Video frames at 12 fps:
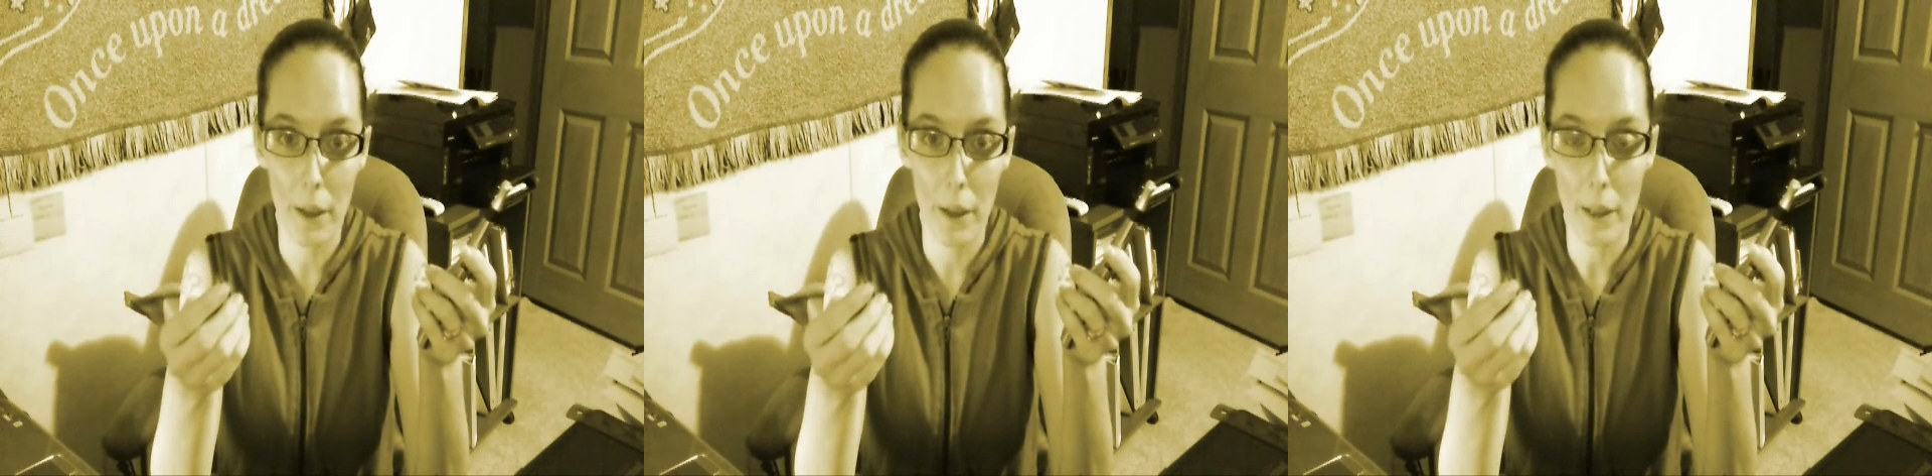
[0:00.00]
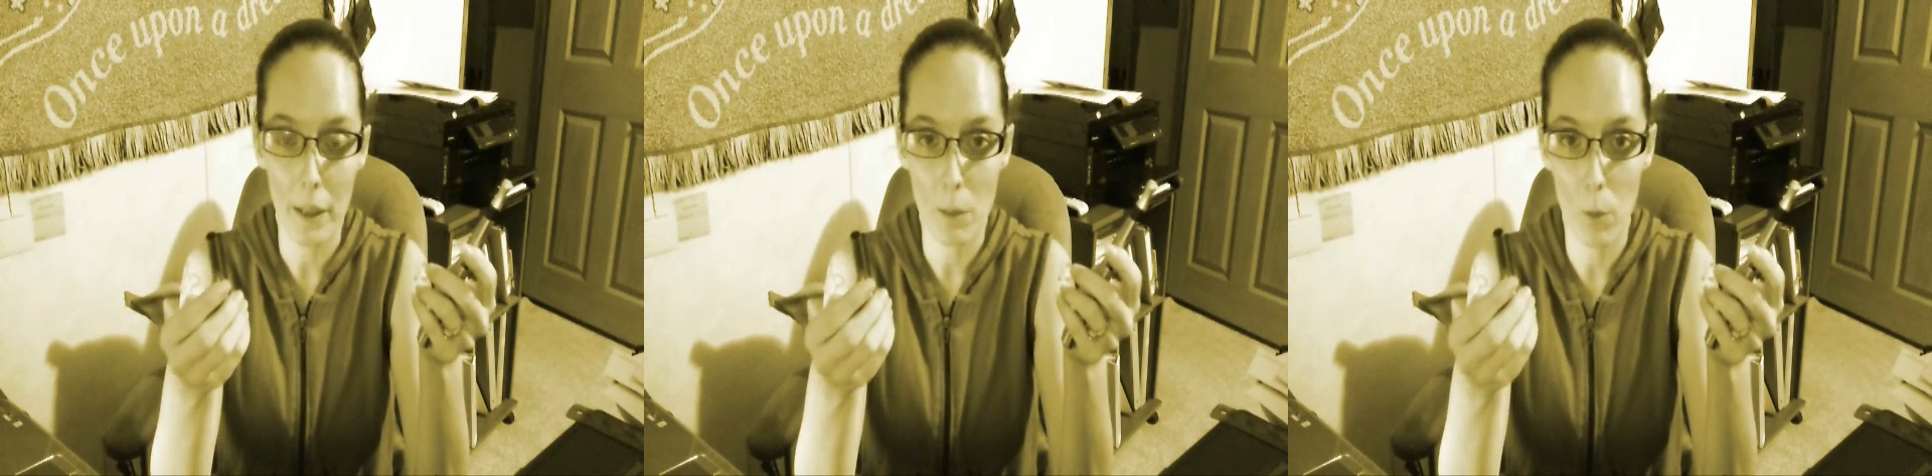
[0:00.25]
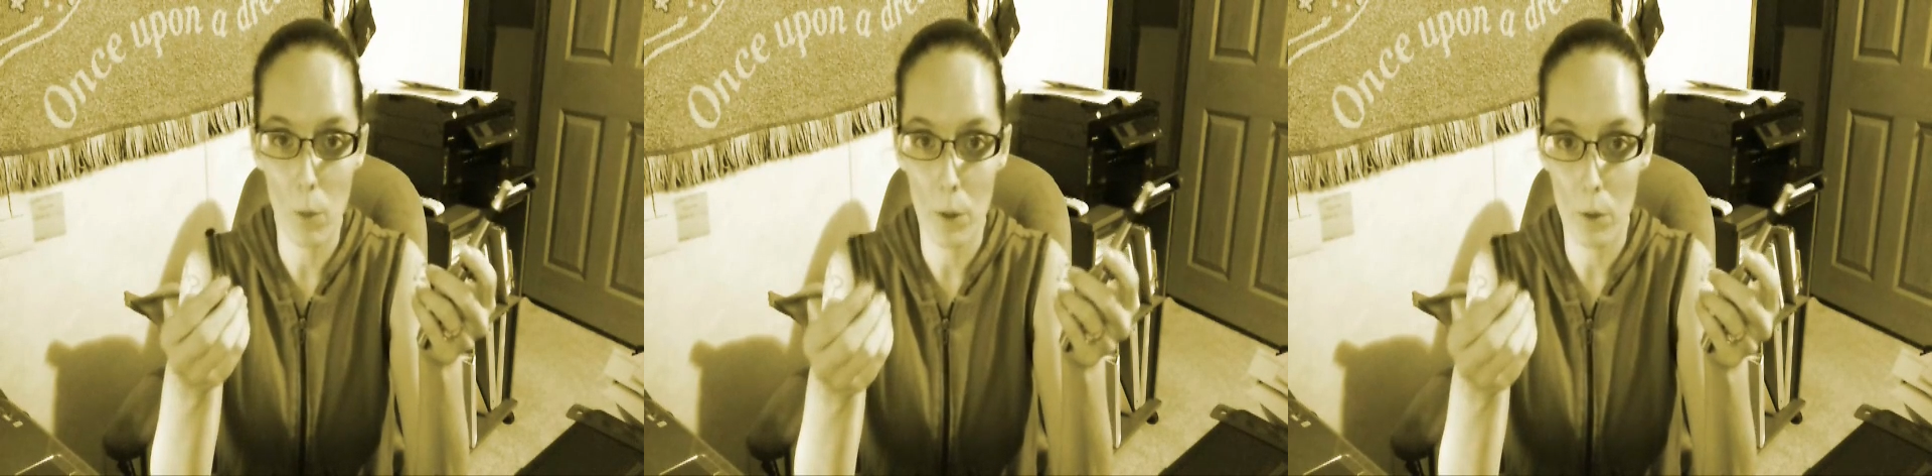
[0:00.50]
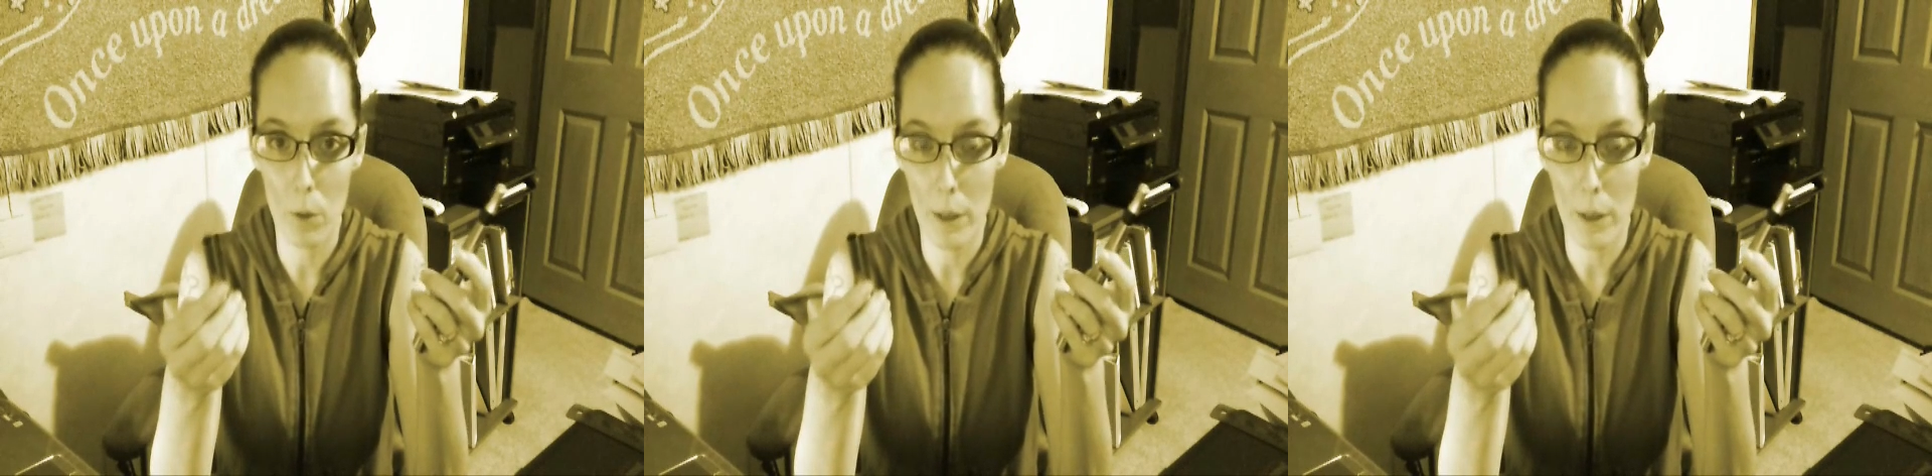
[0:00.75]
I like to
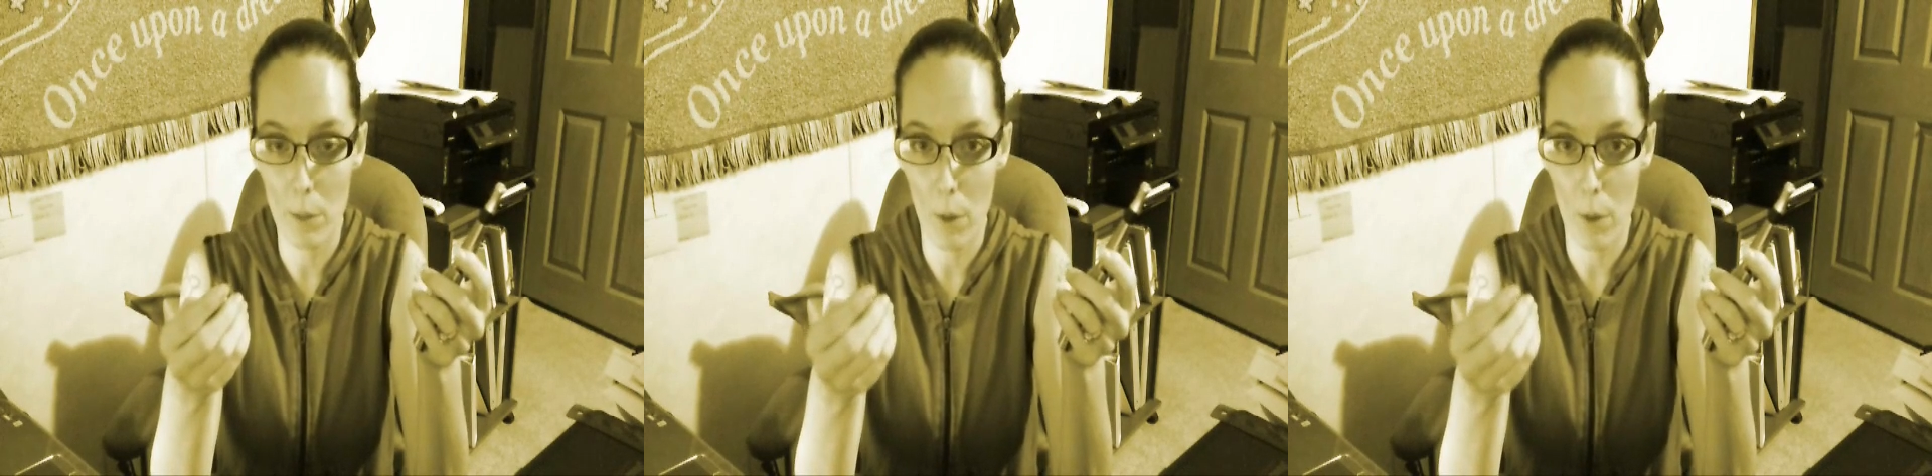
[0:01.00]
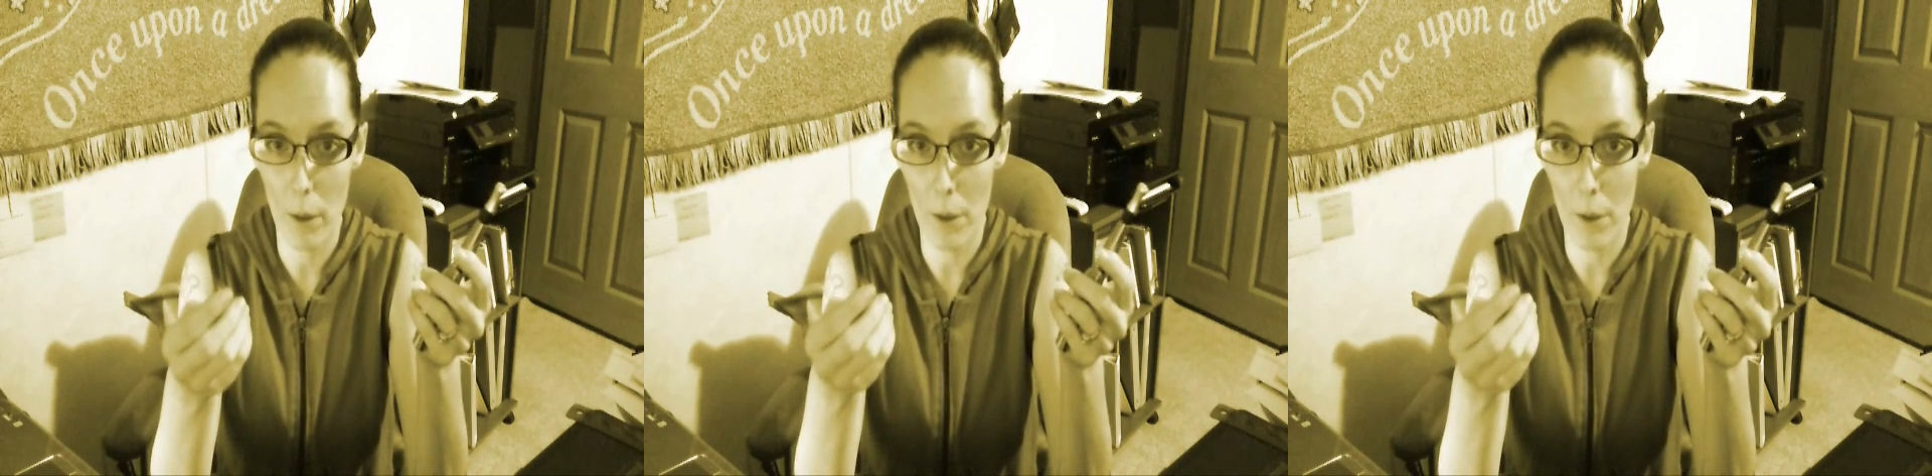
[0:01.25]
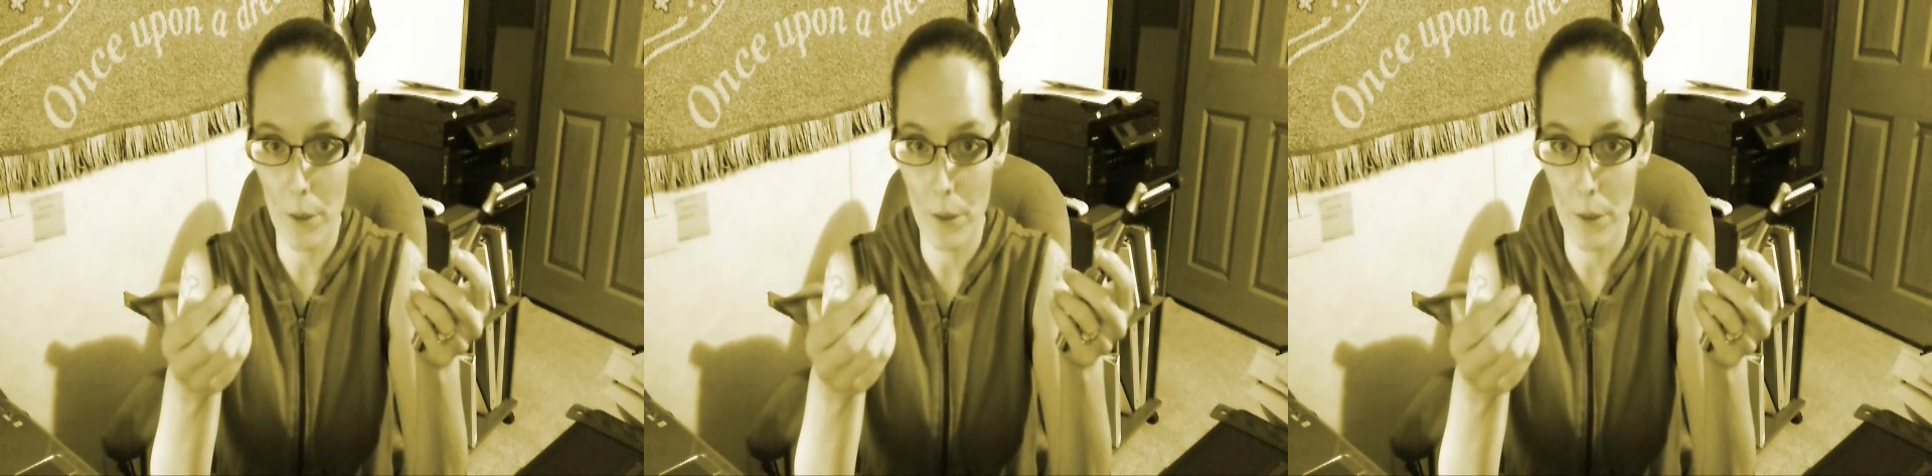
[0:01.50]
boil Crest Pro Health